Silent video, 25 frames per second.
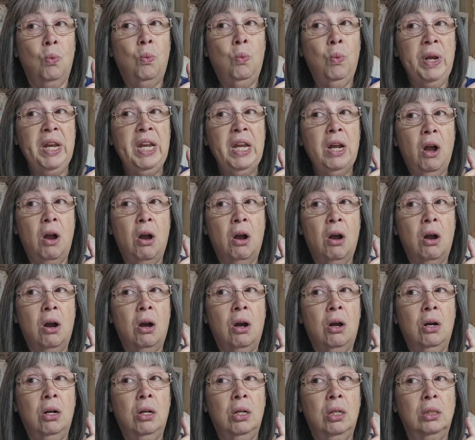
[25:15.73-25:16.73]
we
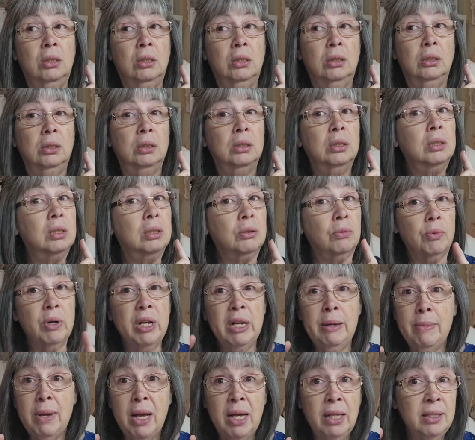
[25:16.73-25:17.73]
are
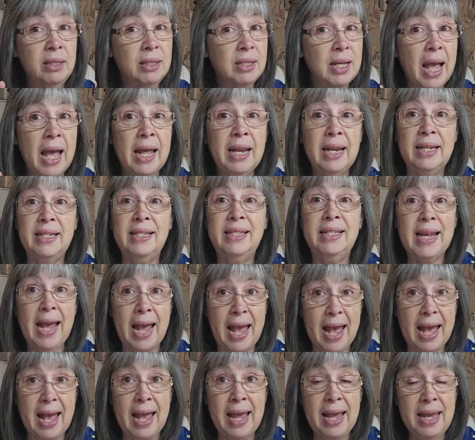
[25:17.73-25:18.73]
three months and a
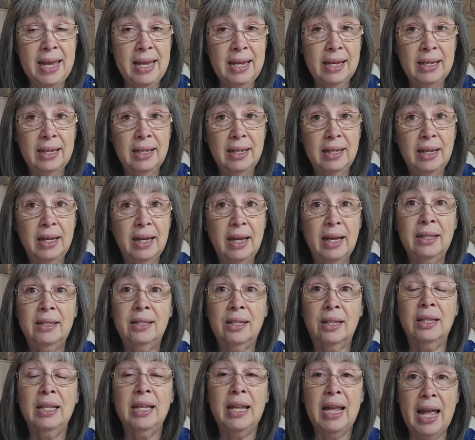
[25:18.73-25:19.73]
day
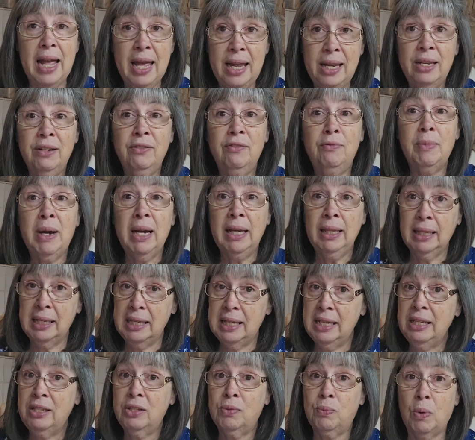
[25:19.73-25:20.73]
until the end of my
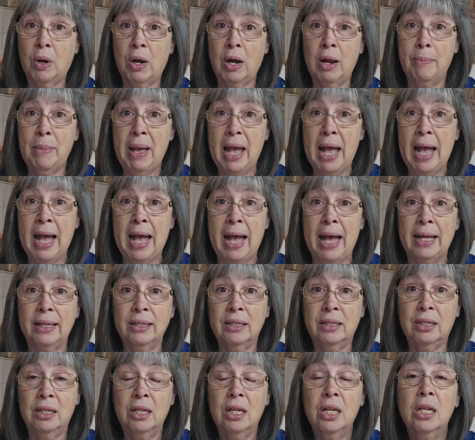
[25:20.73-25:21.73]
lease where I'm
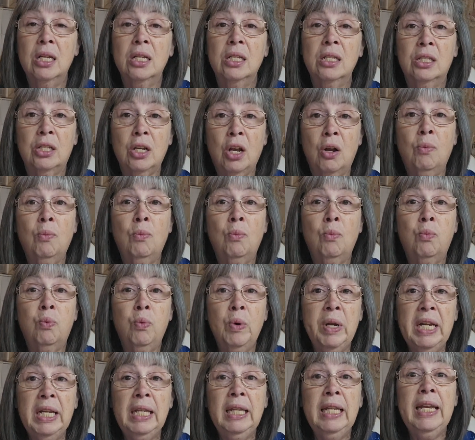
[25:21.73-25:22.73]
at. So I'm
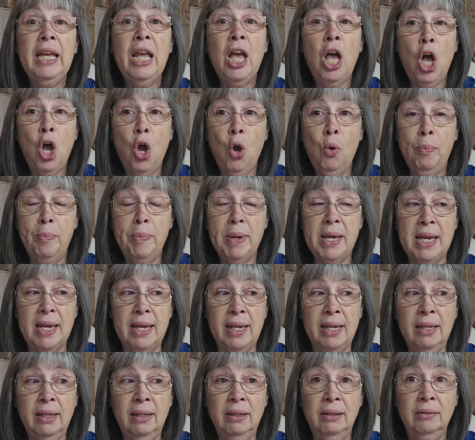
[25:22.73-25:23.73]
really
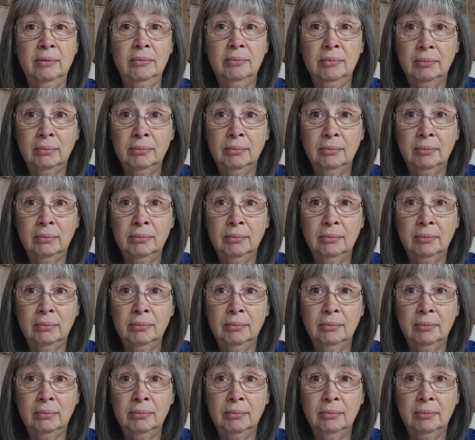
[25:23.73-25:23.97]
hoping